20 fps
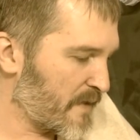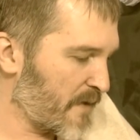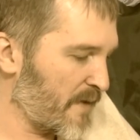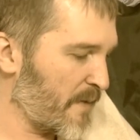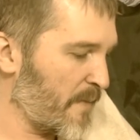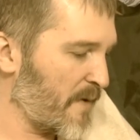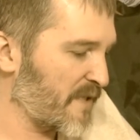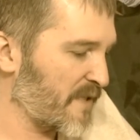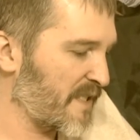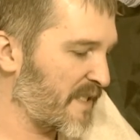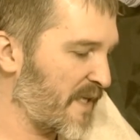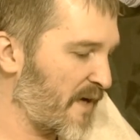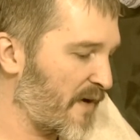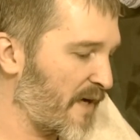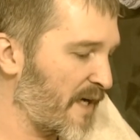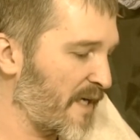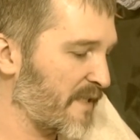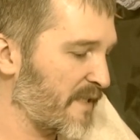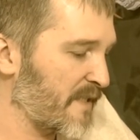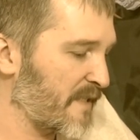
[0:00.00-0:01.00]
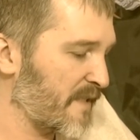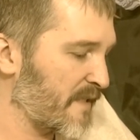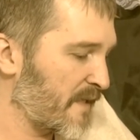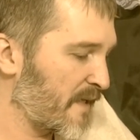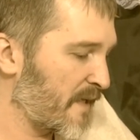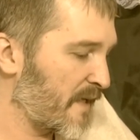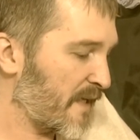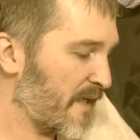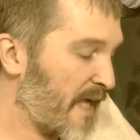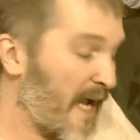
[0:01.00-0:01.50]
So in the most serious
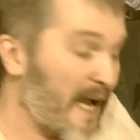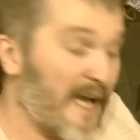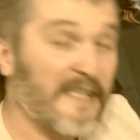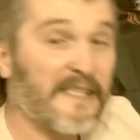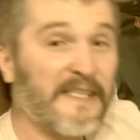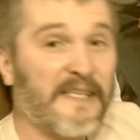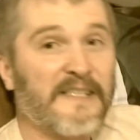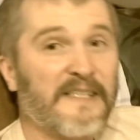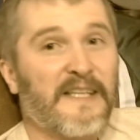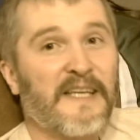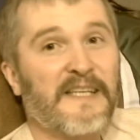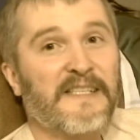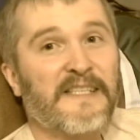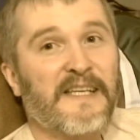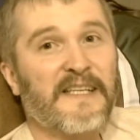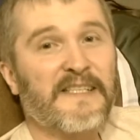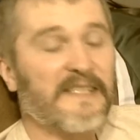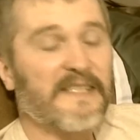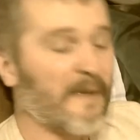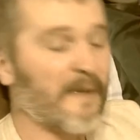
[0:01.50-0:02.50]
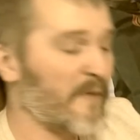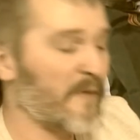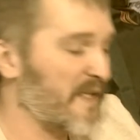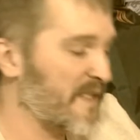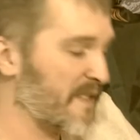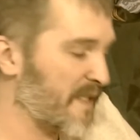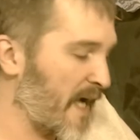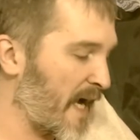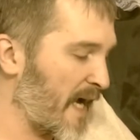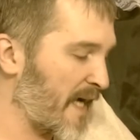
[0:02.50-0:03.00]
cases, they said some of
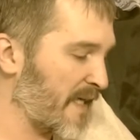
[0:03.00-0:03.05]
these